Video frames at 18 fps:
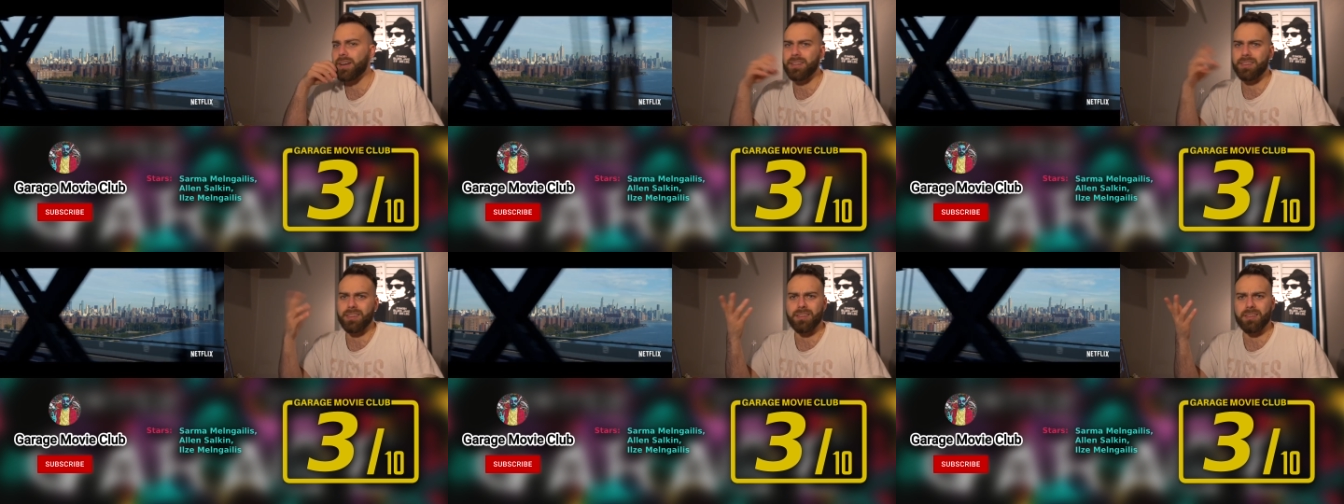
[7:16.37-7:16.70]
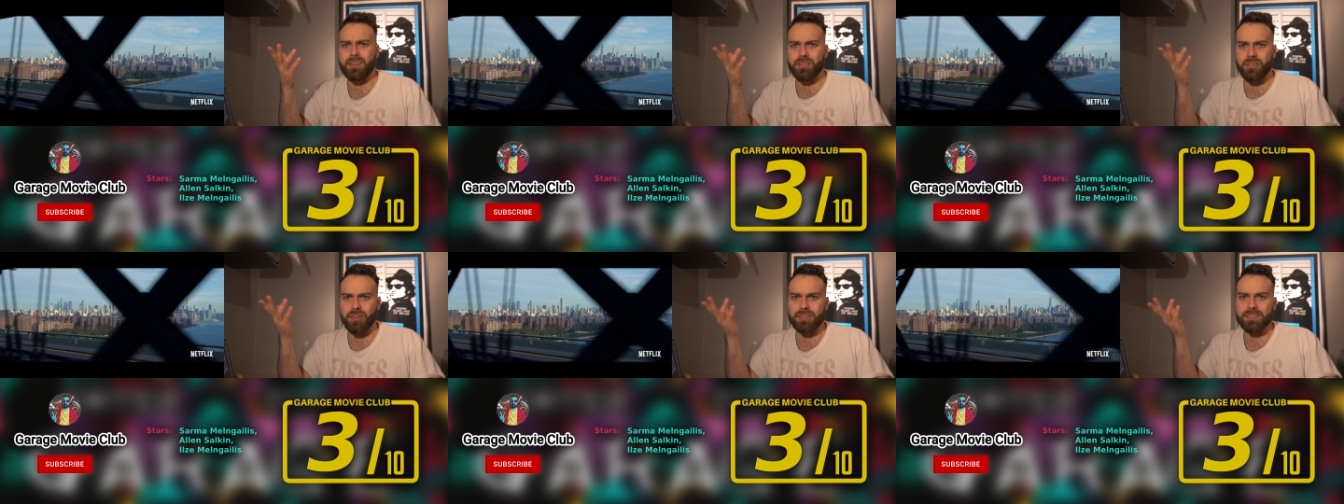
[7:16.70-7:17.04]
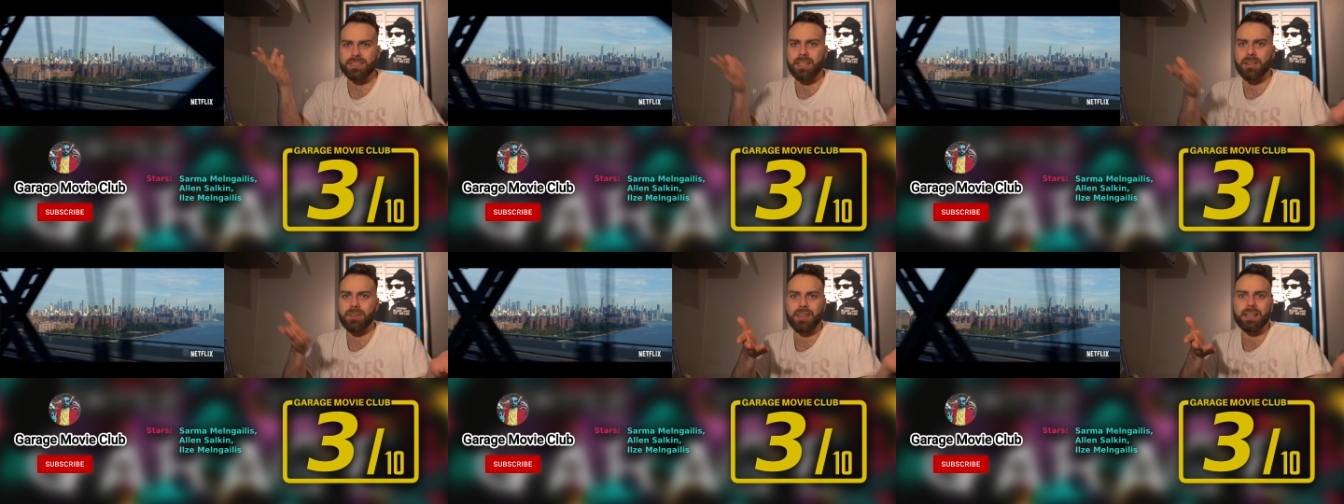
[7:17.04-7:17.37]
And it turns
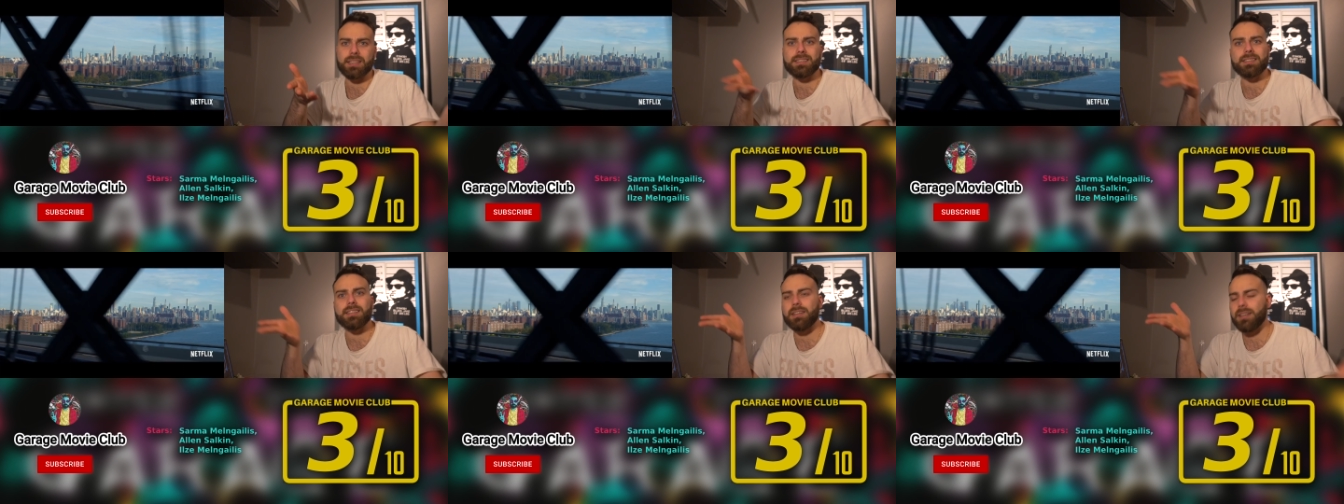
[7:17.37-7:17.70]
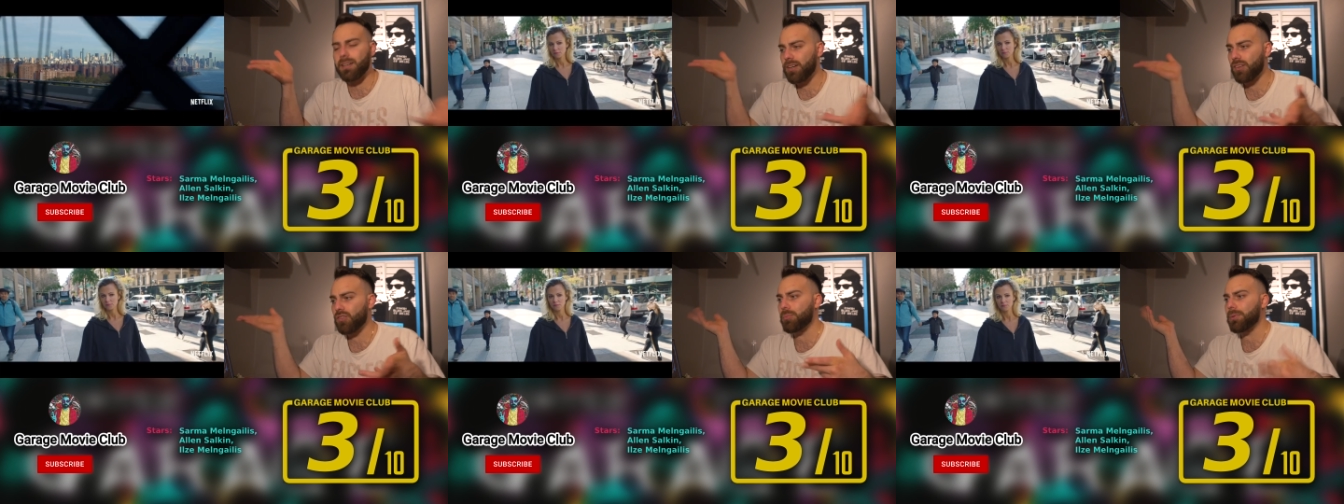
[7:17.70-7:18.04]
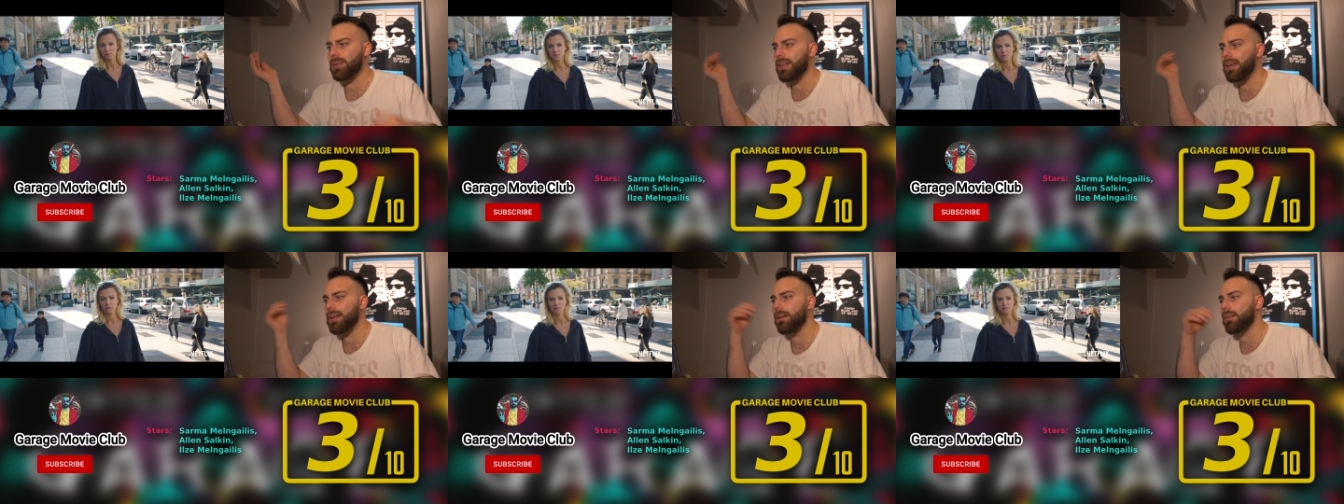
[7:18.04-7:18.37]
out that's the
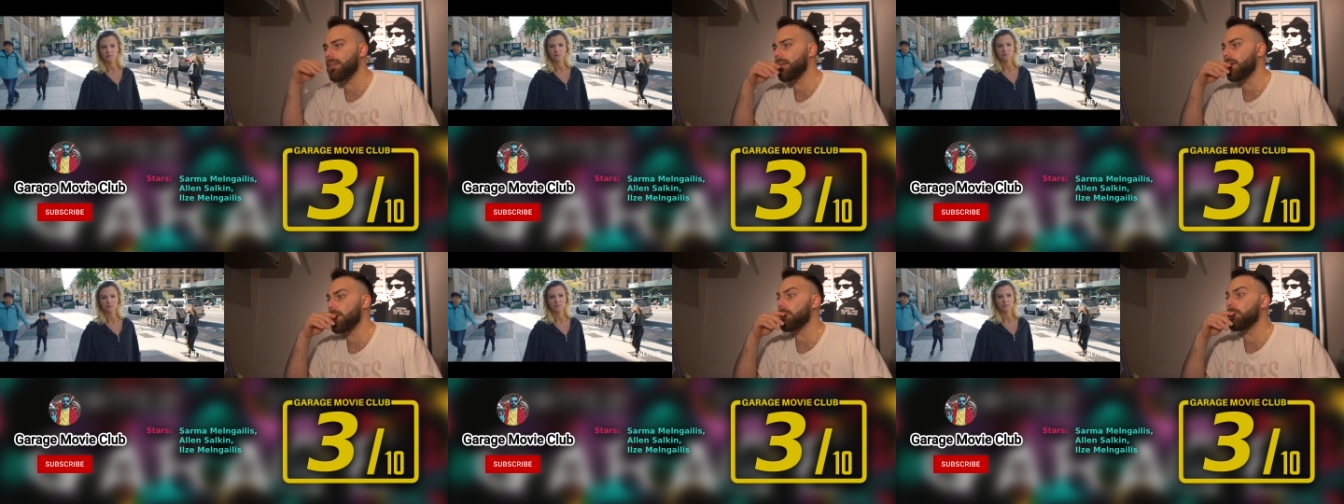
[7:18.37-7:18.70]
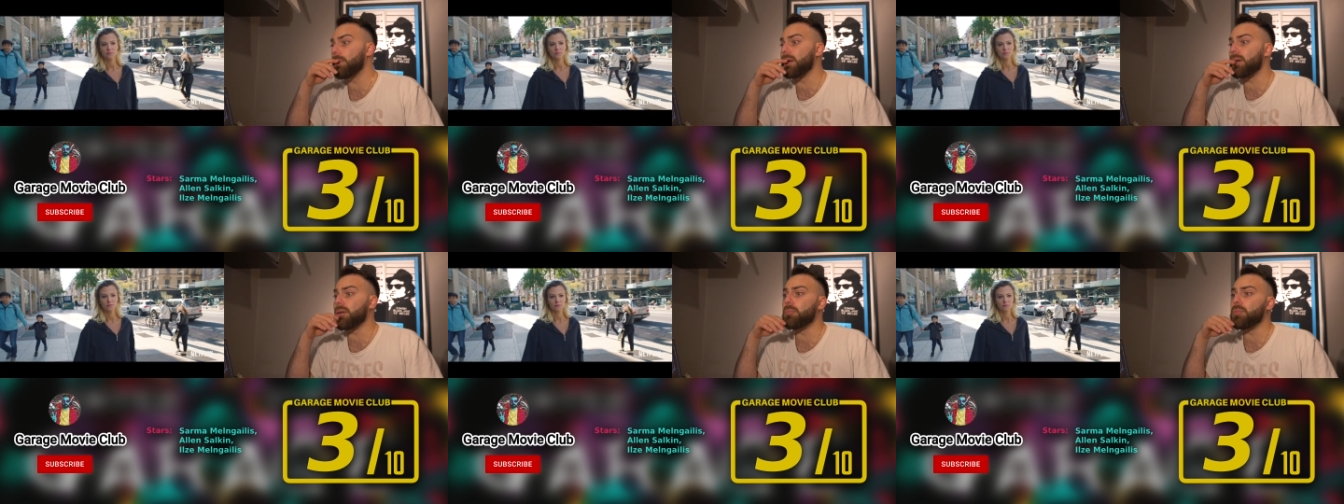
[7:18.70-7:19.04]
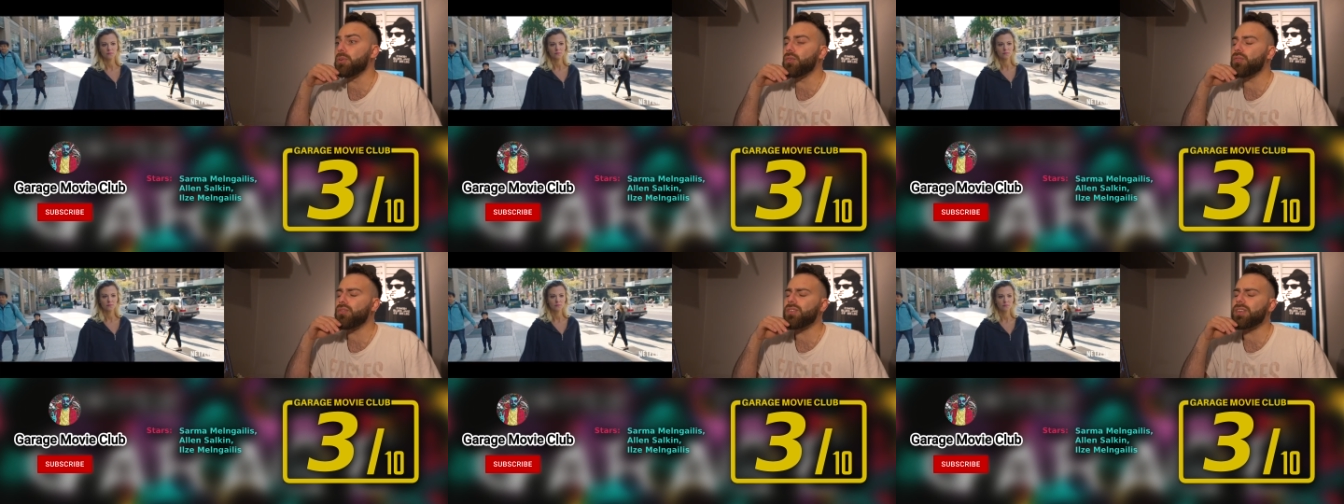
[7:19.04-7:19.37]
husband that ended up being
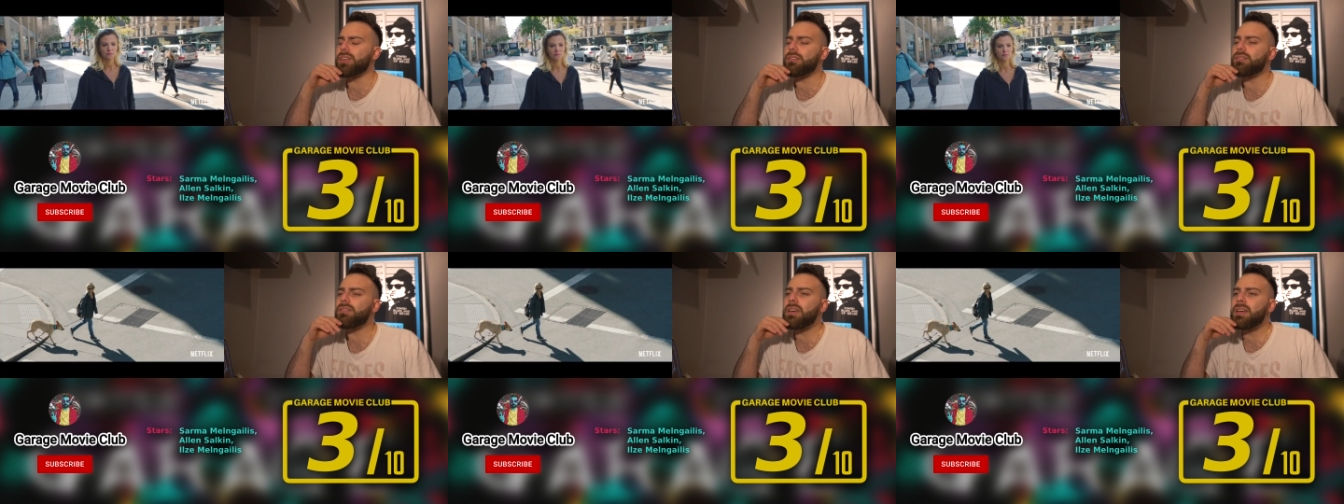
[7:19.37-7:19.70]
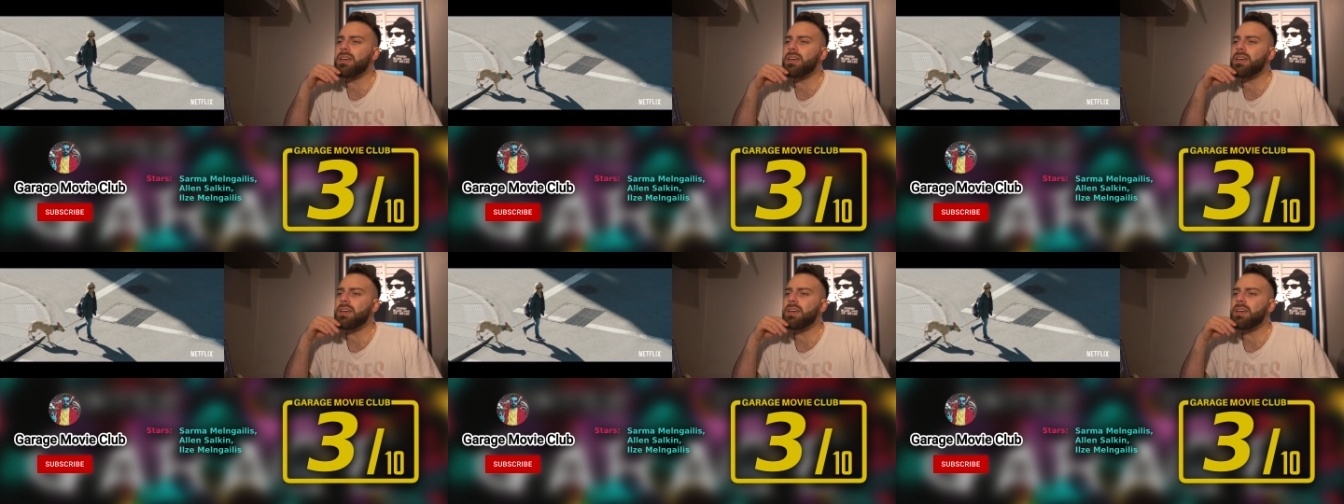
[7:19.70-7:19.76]
abusive.